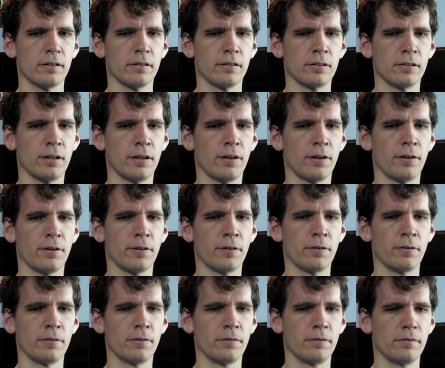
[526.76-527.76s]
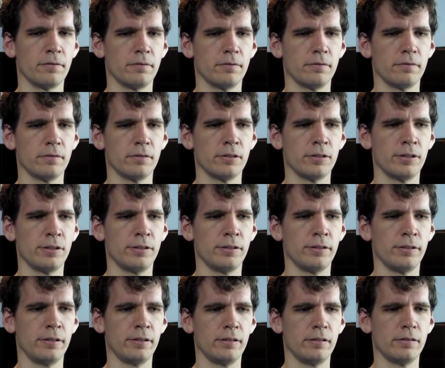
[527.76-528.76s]
So
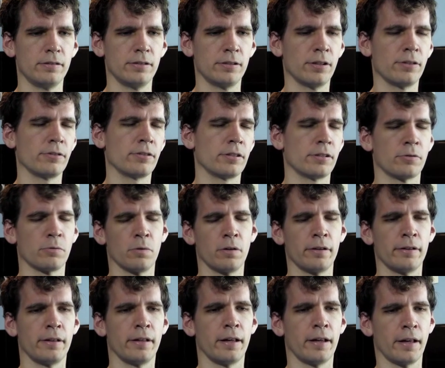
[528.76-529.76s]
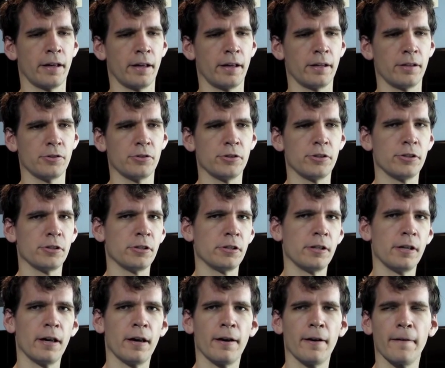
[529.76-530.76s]
she there was just one day
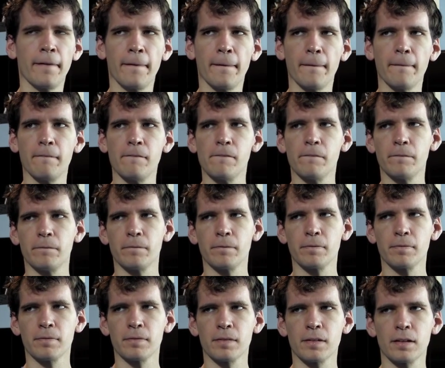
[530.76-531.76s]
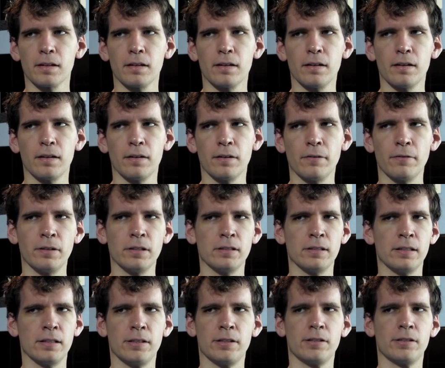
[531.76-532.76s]
she uh, was
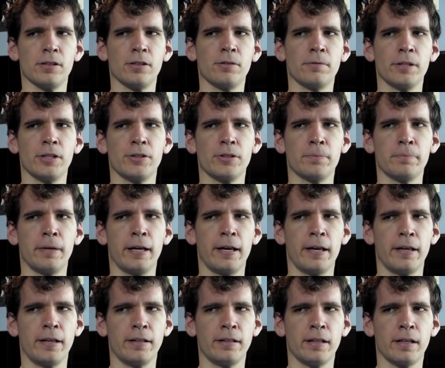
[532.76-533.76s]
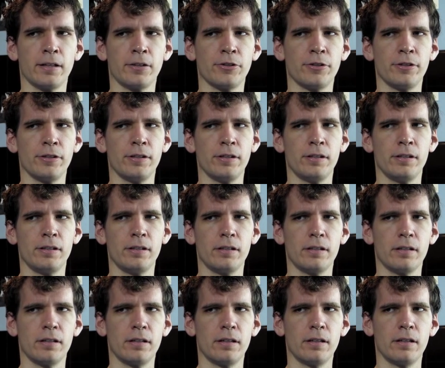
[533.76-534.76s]
in so much pain that she
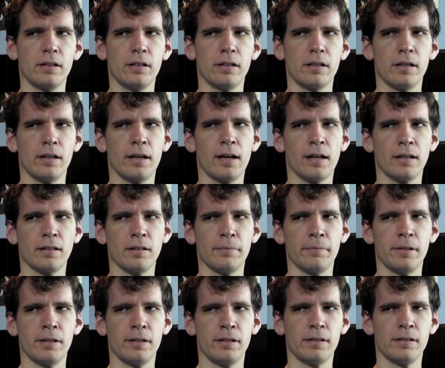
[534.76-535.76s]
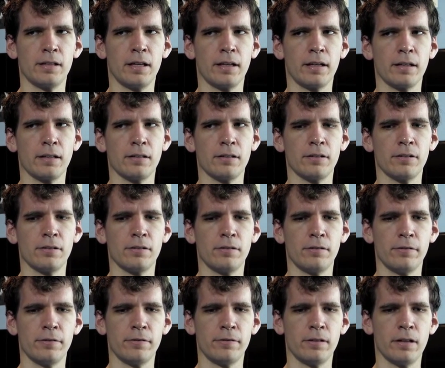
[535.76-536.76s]
had to be taken
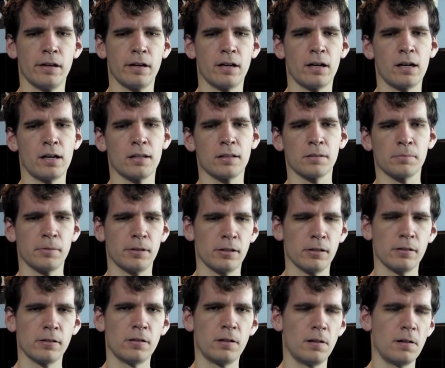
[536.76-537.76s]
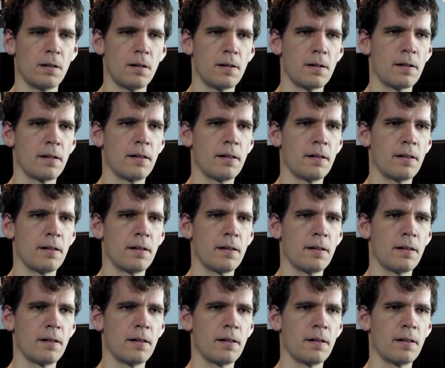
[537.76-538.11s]
to the hospital